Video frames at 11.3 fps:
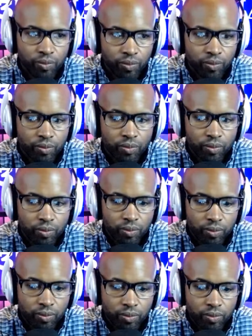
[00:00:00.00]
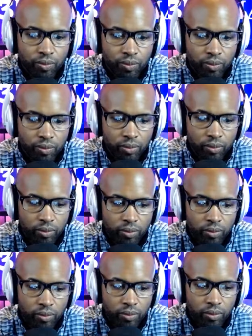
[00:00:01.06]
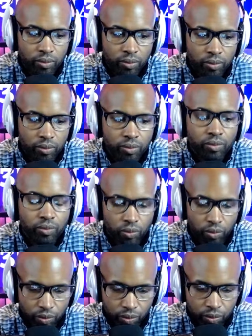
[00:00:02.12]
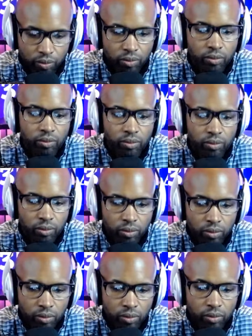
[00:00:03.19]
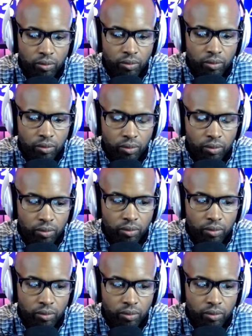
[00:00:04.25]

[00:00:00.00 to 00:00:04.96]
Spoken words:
[no speech]